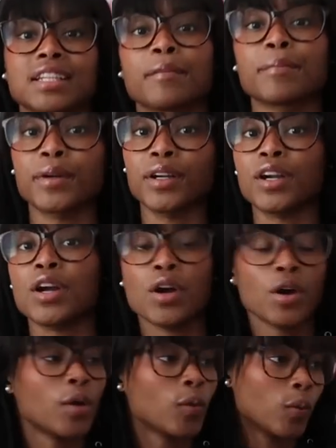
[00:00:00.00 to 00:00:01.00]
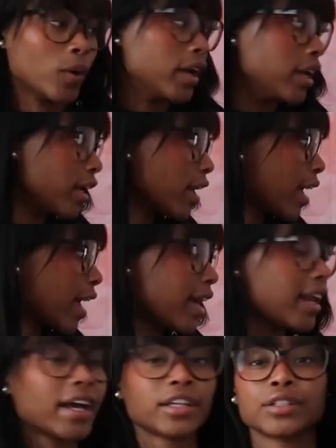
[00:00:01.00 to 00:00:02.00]
number 1,
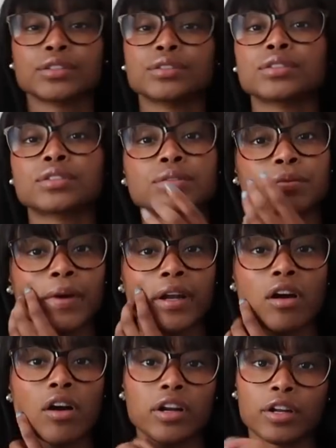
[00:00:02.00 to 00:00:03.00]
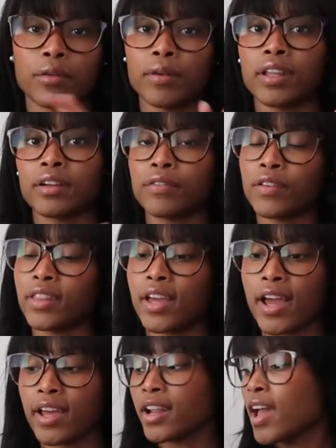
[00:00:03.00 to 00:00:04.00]
and I used Red Heart acrylic for
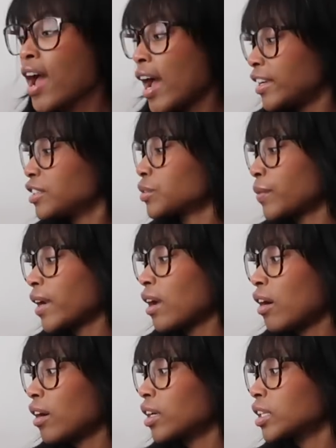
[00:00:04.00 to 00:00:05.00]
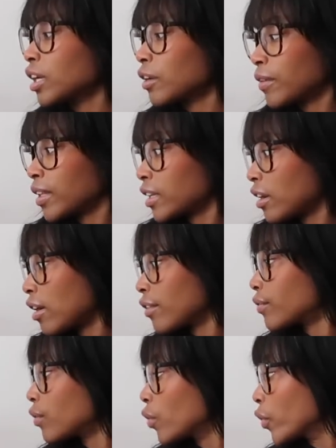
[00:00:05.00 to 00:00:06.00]
that. I used Red Heart acrylic yarn
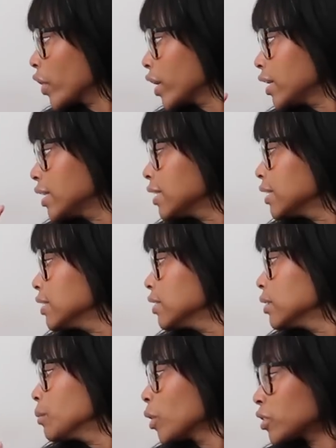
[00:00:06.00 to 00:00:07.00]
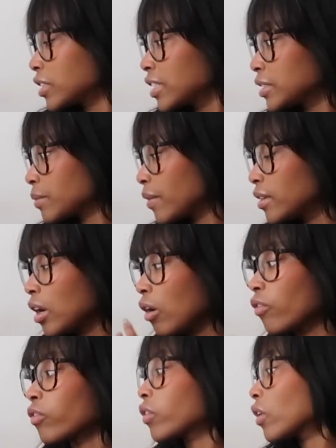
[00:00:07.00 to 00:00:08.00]
for most of these,
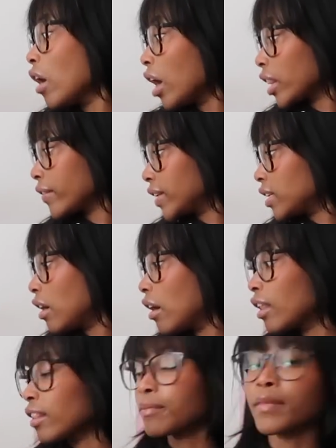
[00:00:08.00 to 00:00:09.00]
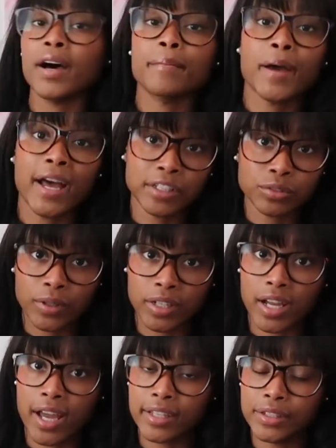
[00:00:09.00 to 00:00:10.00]
no, for all of it. All of my patchwork
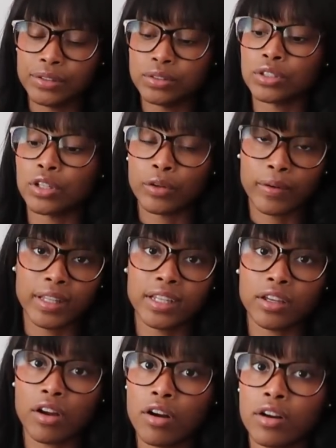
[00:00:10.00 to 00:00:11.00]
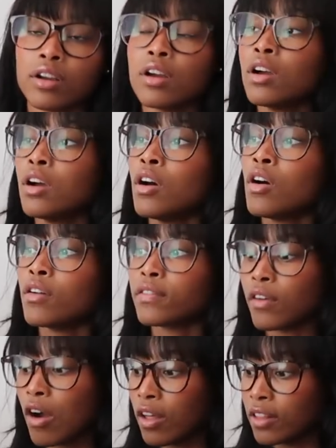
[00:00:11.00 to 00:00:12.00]
I used acrylic yarn
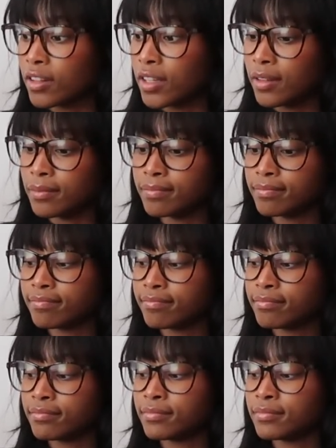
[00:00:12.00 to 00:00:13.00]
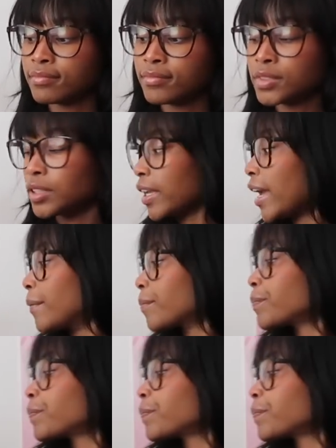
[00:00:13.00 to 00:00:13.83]
for all of them. So yeah.